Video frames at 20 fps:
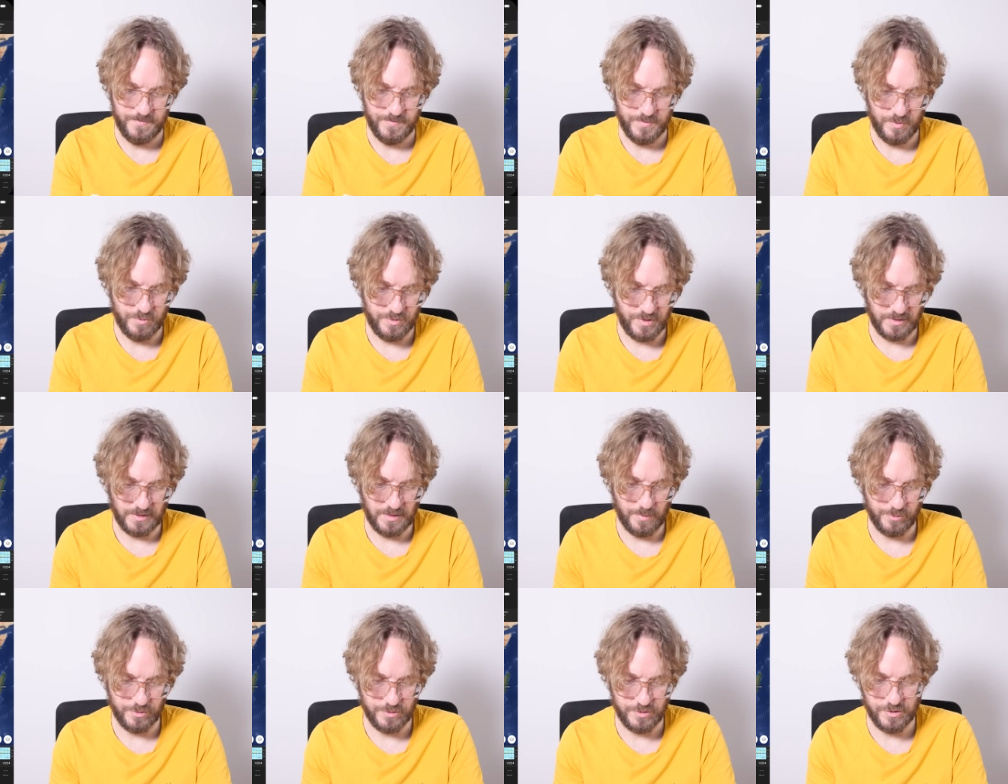to check
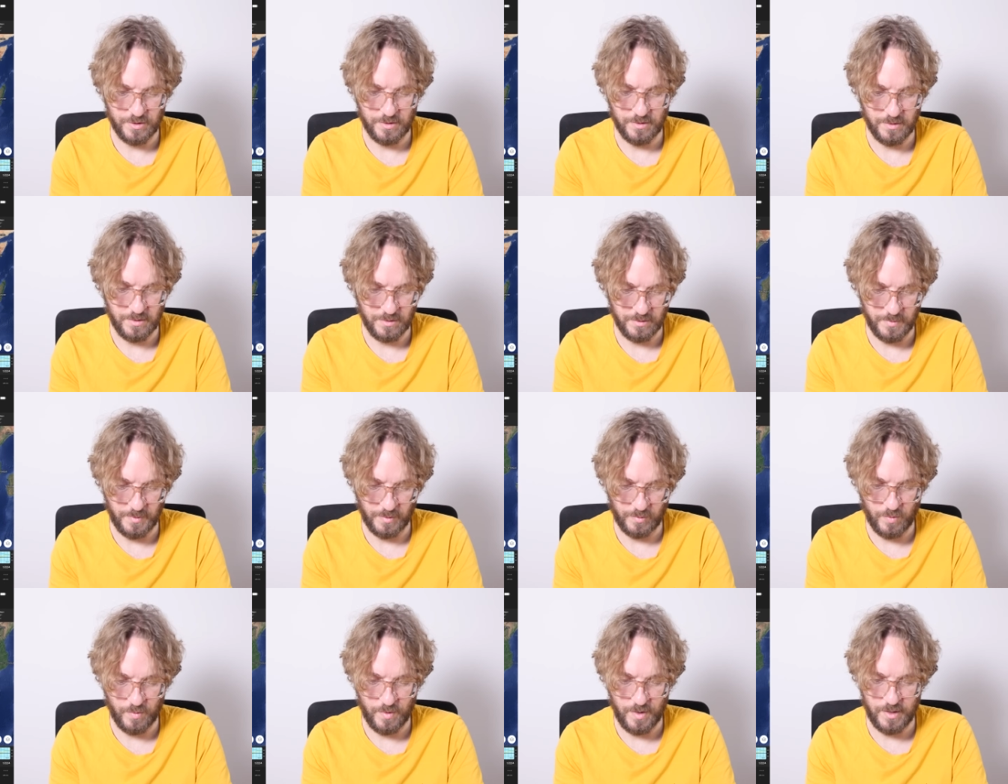the position of the
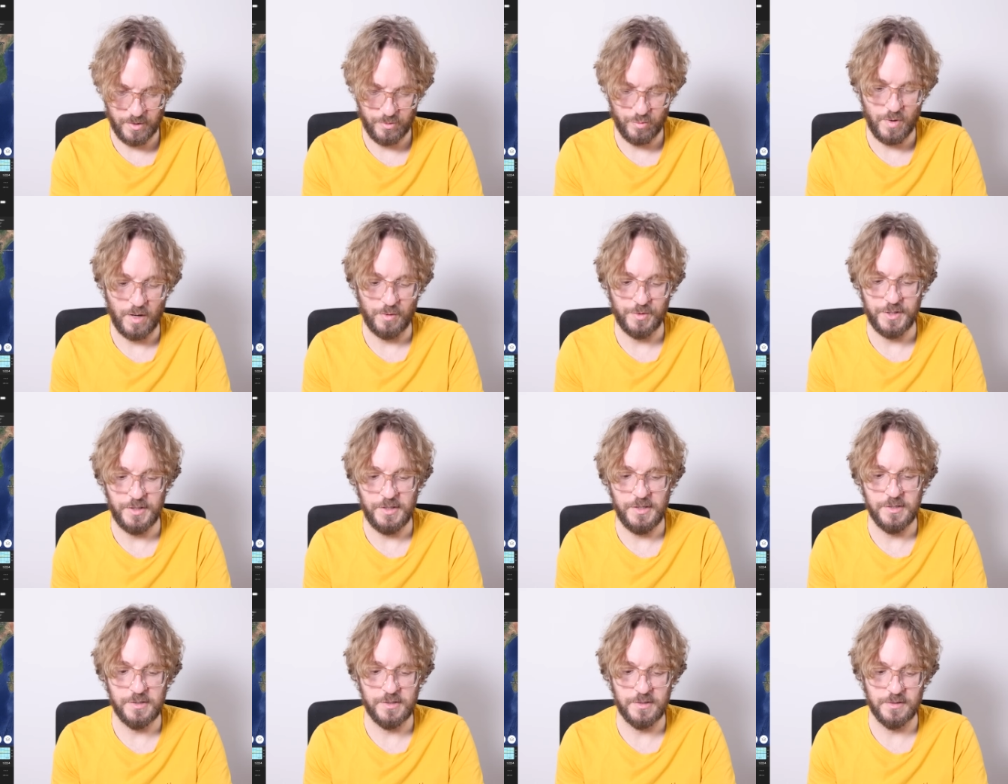Milky Way throughout the
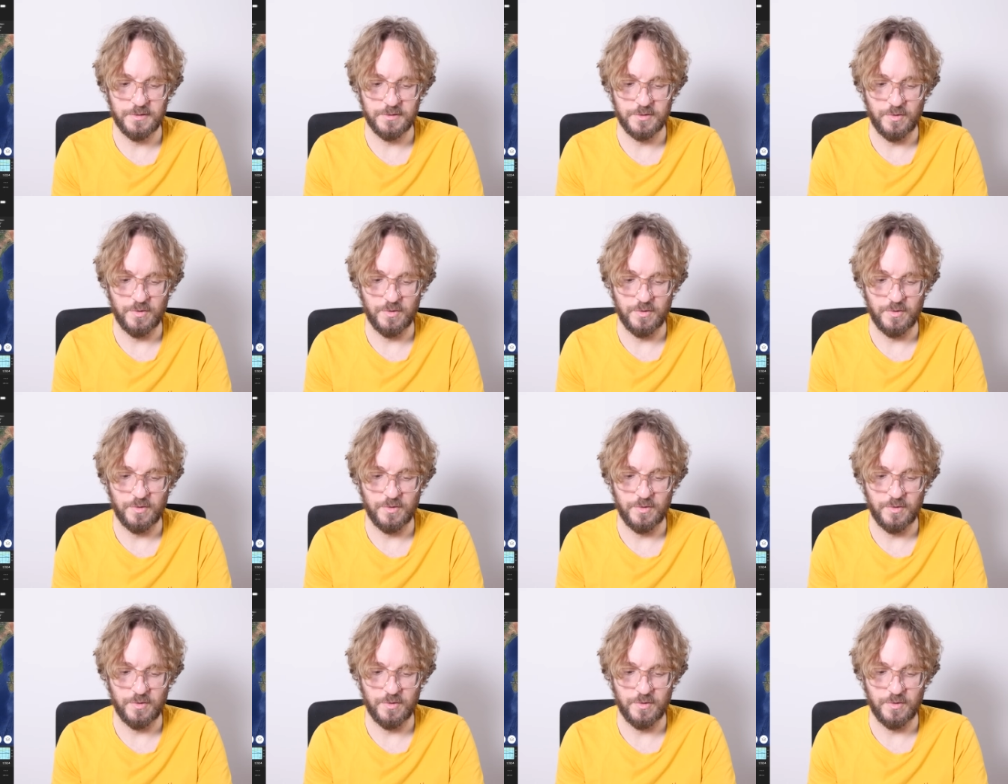year.